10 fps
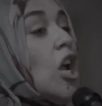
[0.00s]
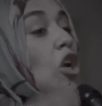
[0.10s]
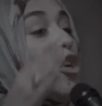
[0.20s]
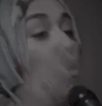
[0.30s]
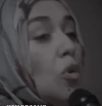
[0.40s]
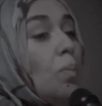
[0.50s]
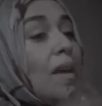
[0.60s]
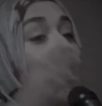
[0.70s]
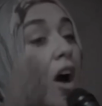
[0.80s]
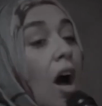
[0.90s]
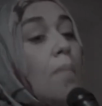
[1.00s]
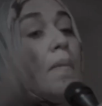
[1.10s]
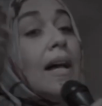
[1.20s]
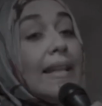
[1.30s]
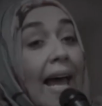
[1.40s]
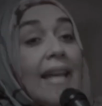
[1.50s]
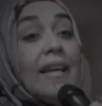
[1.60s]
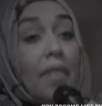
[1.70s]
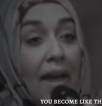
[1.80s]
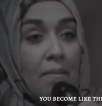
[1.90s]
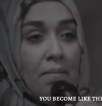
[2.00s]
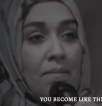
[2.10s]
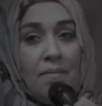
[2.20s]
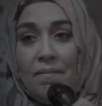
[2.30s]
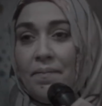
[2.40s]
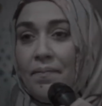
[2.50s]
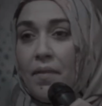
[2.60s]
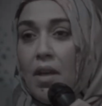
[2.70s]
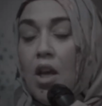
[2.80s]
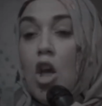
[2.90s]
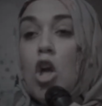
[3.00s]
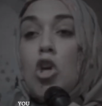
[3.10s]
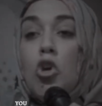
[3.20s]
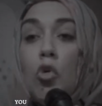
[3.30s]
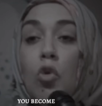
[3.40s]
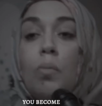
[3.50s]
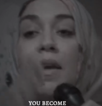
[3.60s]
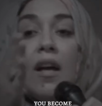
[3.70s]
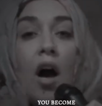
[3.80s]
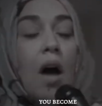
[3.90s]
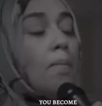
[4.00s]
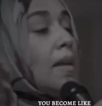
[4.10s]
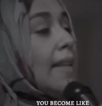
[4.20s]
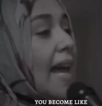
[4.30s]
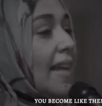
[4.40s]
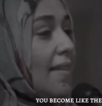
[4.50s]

you become like them. You become like